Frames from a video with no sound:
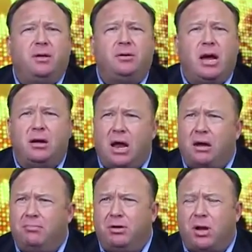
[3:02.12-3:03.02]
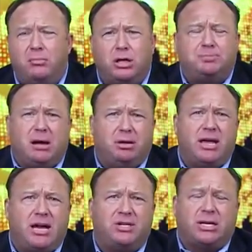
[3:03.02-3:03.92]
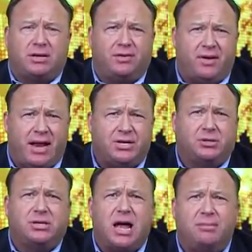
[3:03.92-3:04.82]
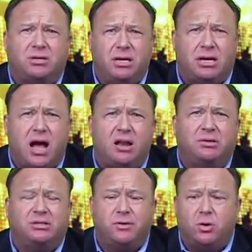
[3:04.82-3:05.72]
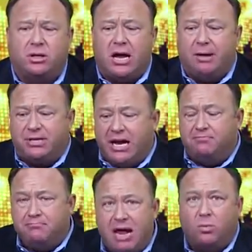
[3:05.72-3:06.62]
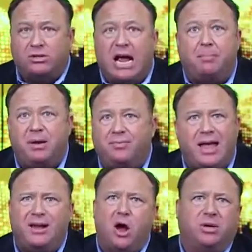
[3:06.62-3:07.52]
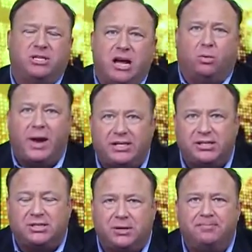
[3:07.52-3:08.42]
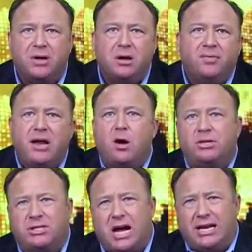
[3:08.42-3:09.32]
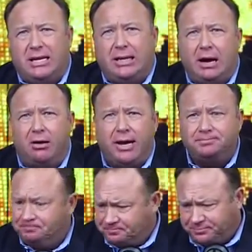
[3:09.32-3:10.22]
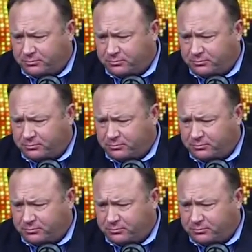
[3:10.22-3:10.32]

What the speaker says: and globalist publications like the Financial Times and The Economist and the New York Times admit what's happening, they know it's not racism. They know it's not Hitlerian.